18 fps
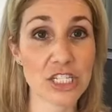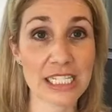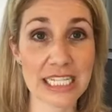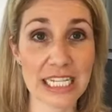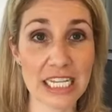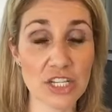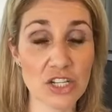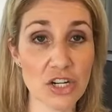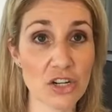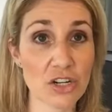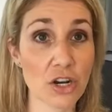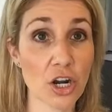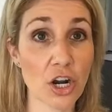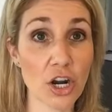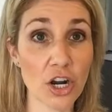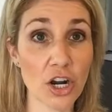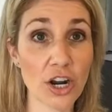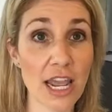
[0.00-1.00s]
she's a teacher.
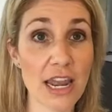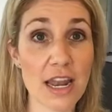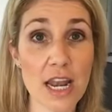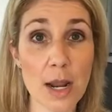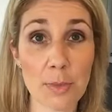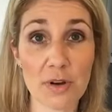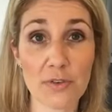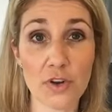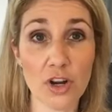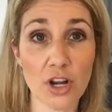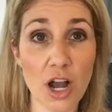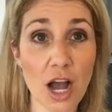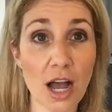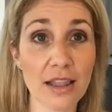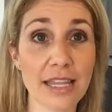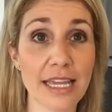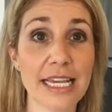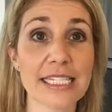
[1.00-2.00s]
Her and a number of her
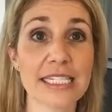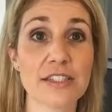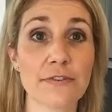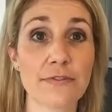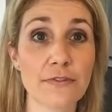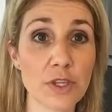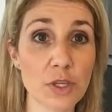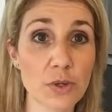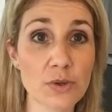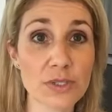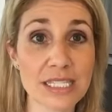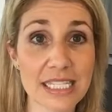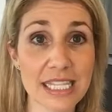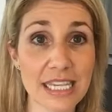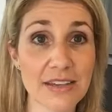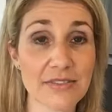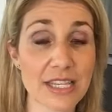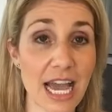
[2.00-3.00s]
colleagues diffuse
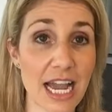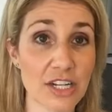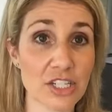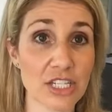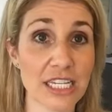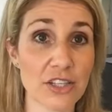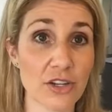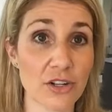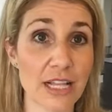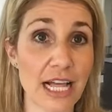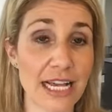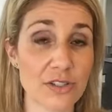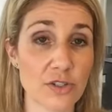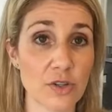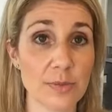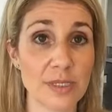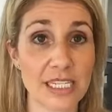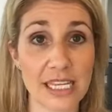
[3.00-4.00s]
thieves actually in their
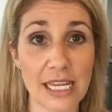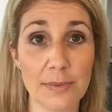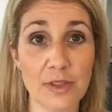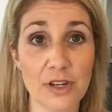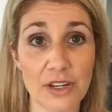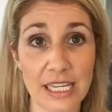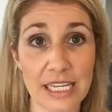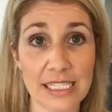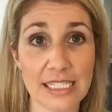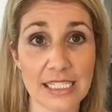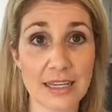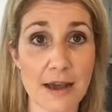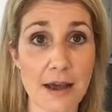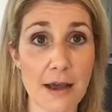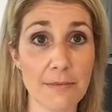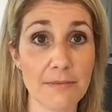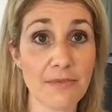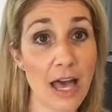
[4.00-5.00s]
classrooms to keep their kids
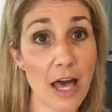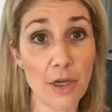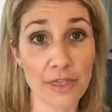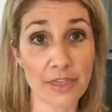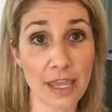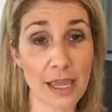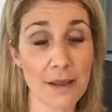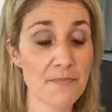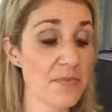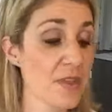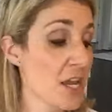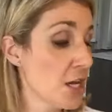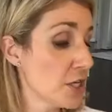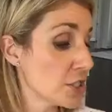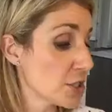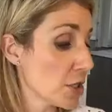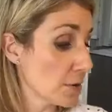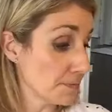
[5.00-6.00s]
um, healthy.
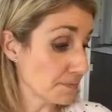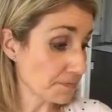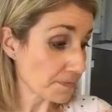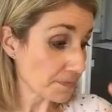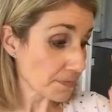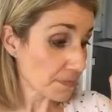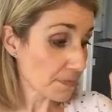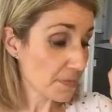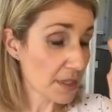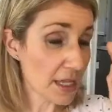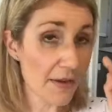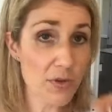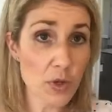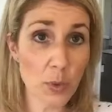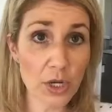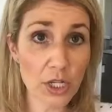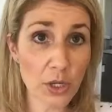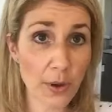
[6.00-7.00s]
So if
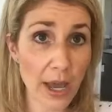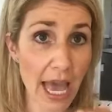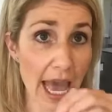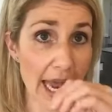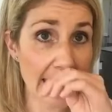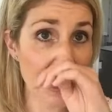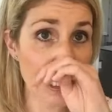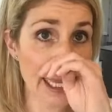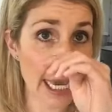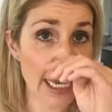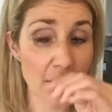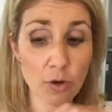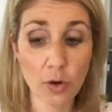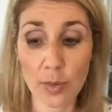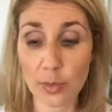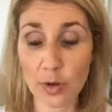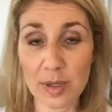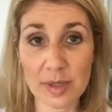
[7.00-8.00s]
you want to go ahead and get
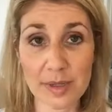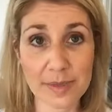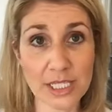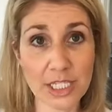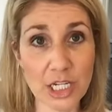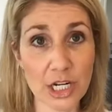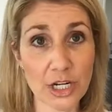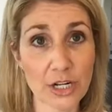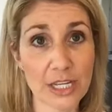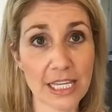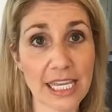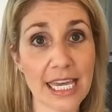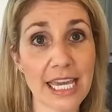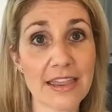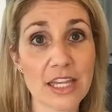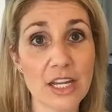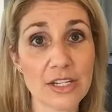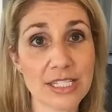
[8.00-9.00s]
your premium starter
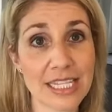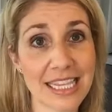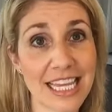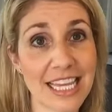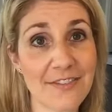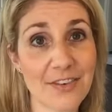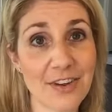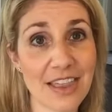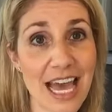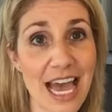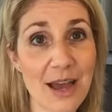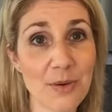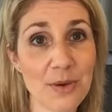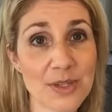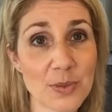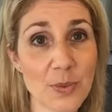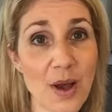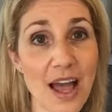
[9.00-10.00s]
kit, there's the link for that
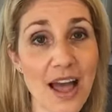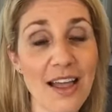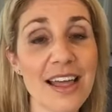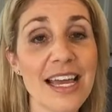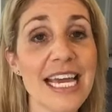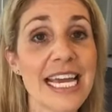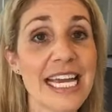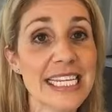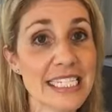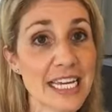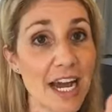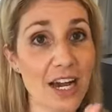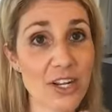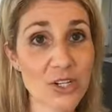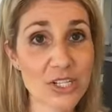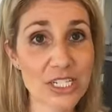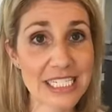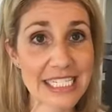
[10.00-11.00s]
as well. It's
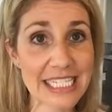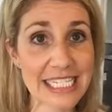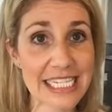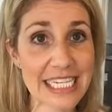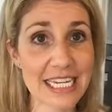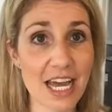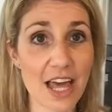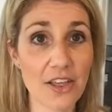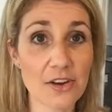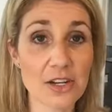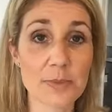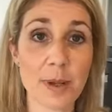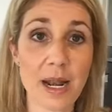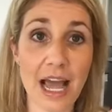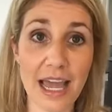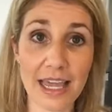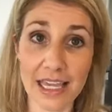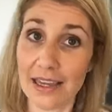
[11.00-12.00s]
$160,
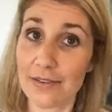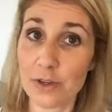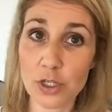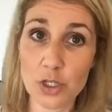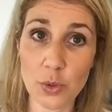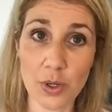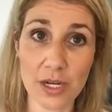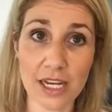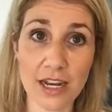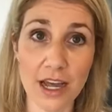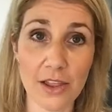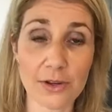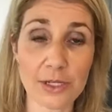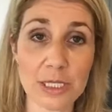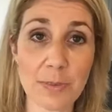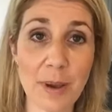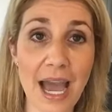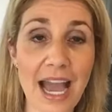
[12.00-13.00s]
but I give you
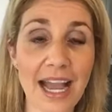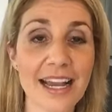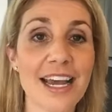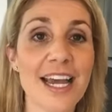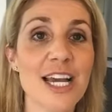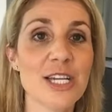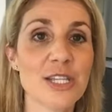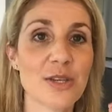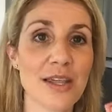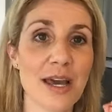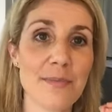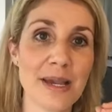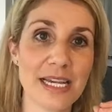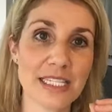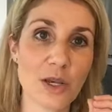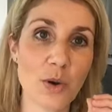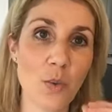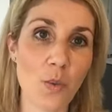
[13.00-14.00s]
$20 back. So that
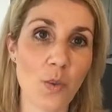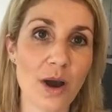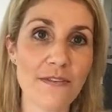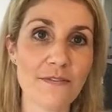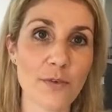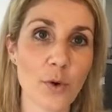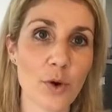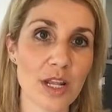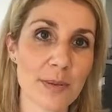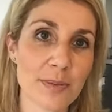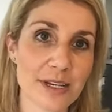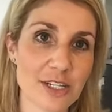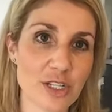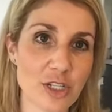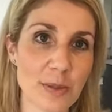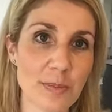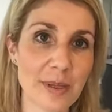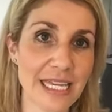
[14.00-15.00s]
makes it $140
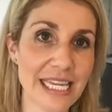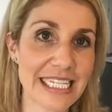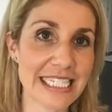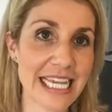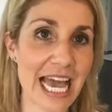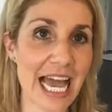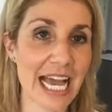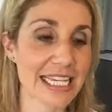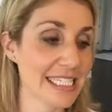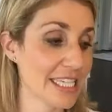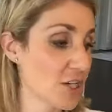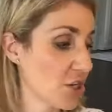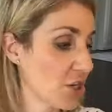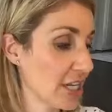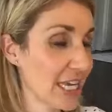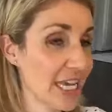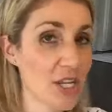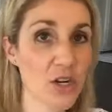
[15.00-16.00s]
plus shipping and tax. You're
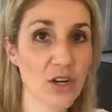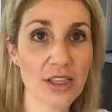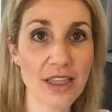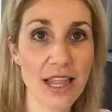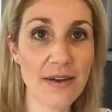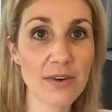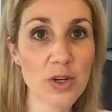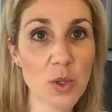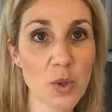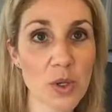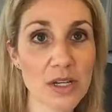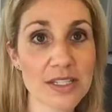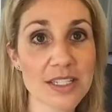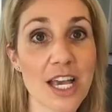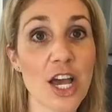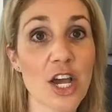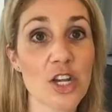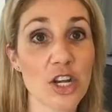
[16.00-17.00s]
going to get your 11 oils.
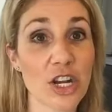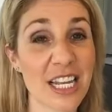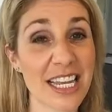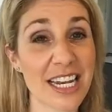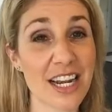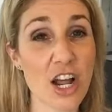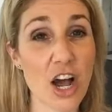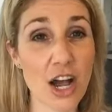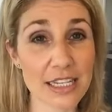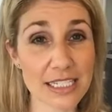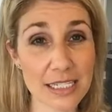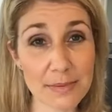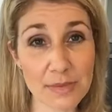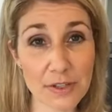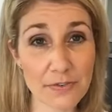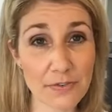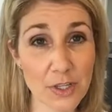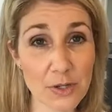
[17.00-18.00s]
You're going to get an
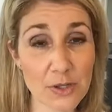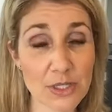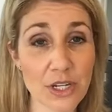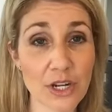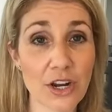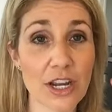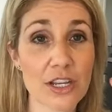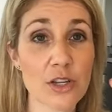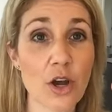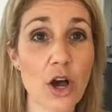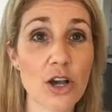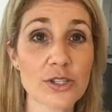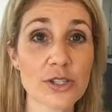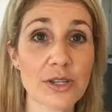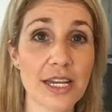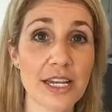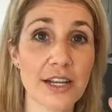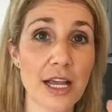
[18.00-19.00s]
awesome diffuser. You'll
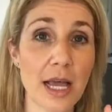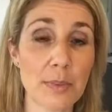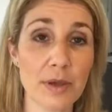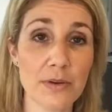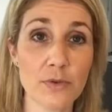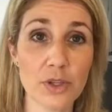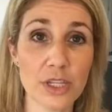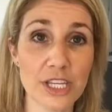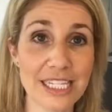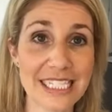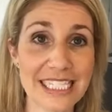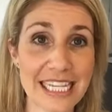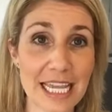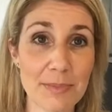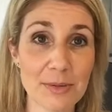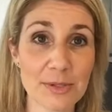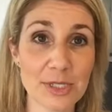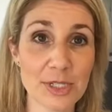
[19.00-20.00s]
also get a couple of really good
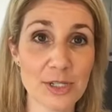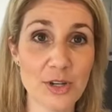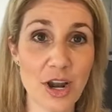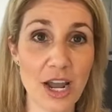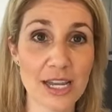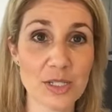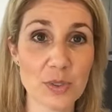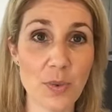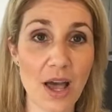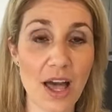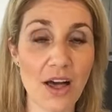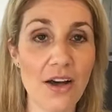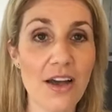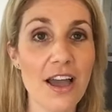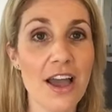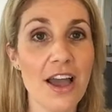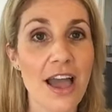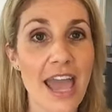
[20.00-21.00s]
samples to try as well.
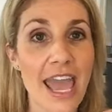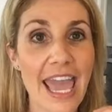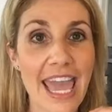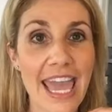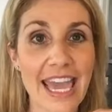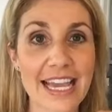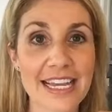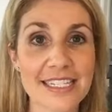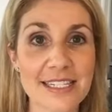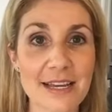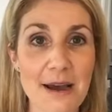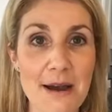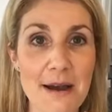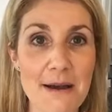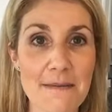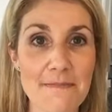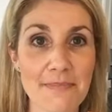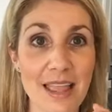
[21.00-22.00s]
And,
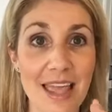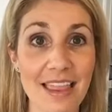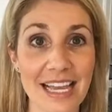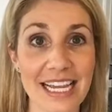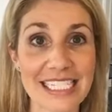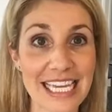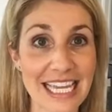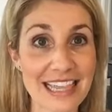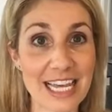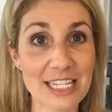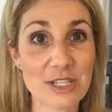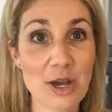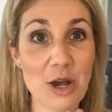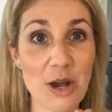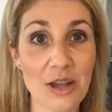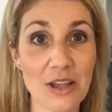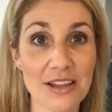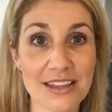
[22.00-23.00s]
um, and like I said, that's
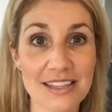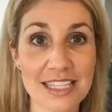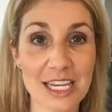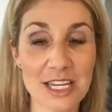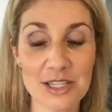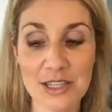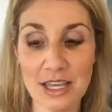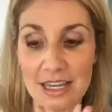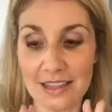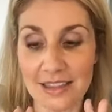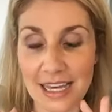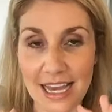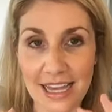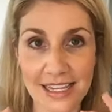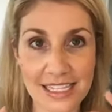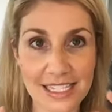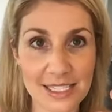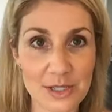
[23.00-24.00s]
all that, that,
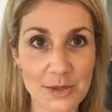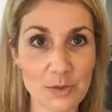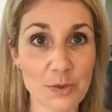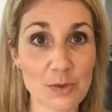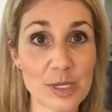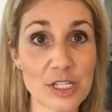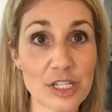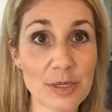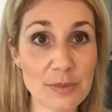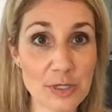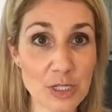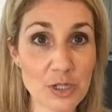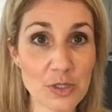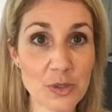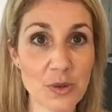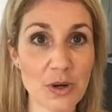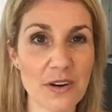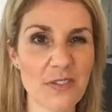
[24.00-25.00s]
that is, will be shipped to your
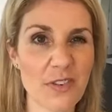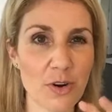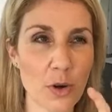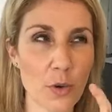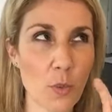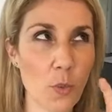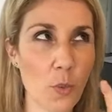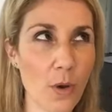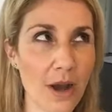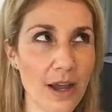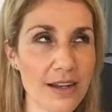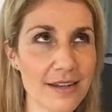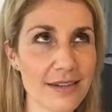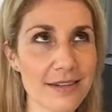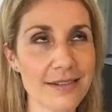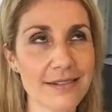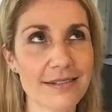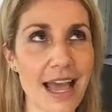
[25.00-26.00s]
door for
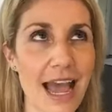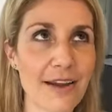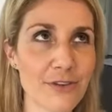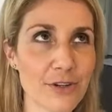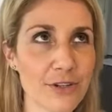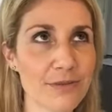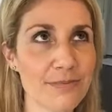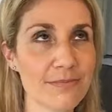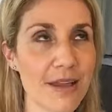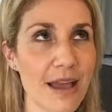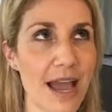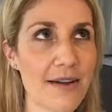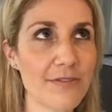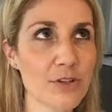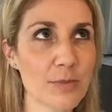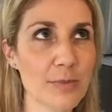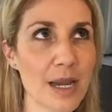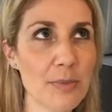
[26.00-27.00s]
one, after,
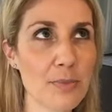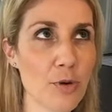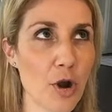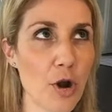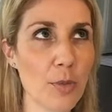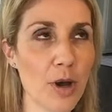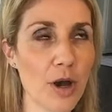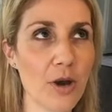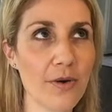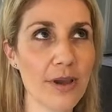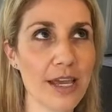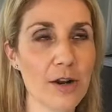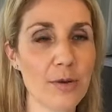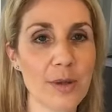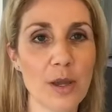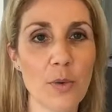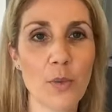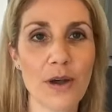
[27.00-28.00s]
after my promo,
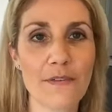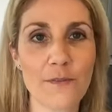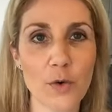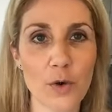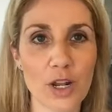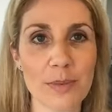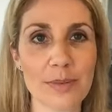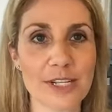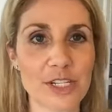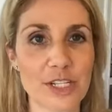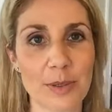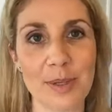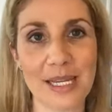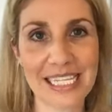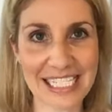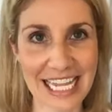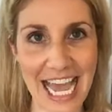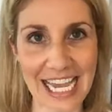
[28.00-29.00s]
it'll be 140 dollars plus
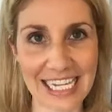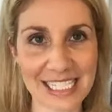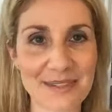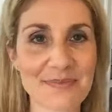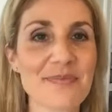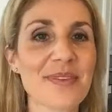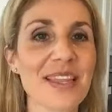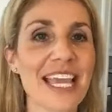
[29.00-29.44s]
shipping and tax.